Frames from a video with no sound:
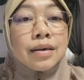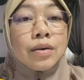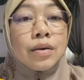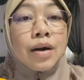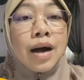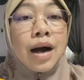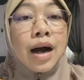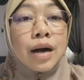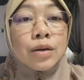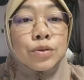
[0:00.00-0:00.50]

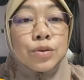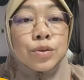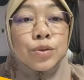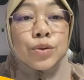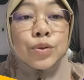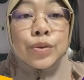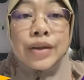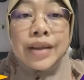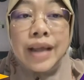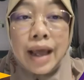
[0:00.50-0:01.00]
how to do
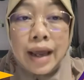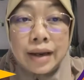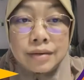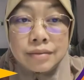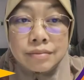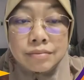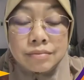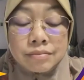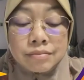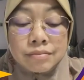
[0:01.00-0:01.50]
that?
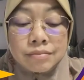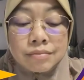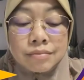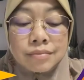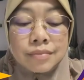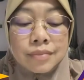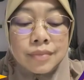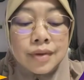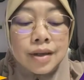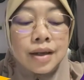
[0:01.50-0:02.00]

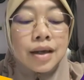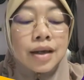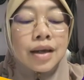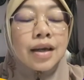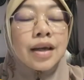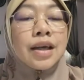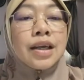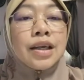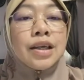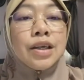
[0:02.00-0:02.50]

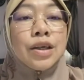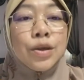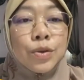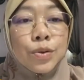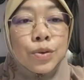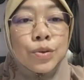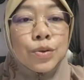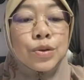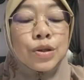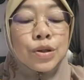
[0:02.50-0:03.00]

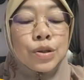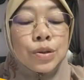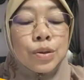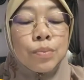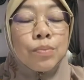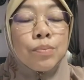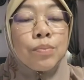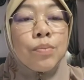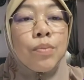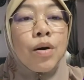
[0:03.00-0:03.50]
Use
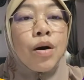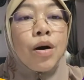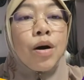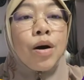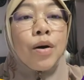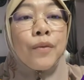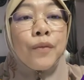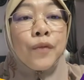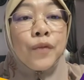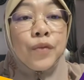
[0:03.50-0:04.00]
more
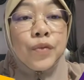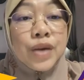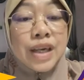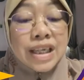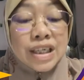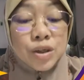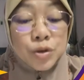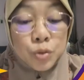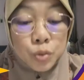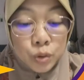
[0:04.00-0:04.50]

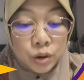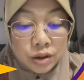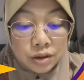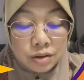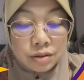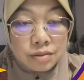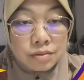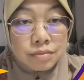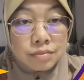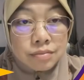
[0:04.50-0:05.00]
visual.
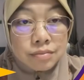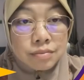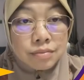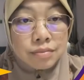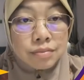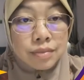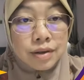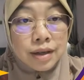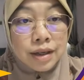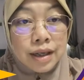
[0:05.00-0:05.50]

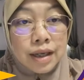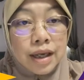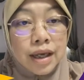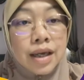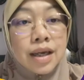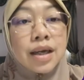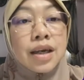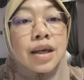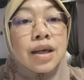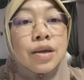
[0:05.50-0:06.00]
Okay,
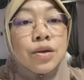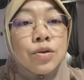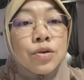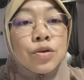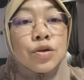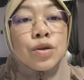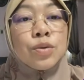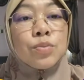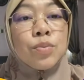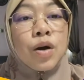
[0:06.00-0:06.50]
use
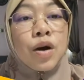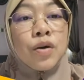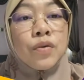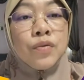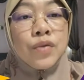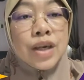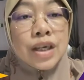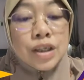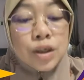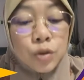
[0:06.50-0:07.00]
more
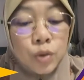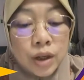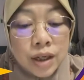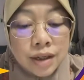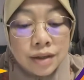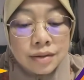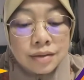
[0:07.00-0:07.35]
visual.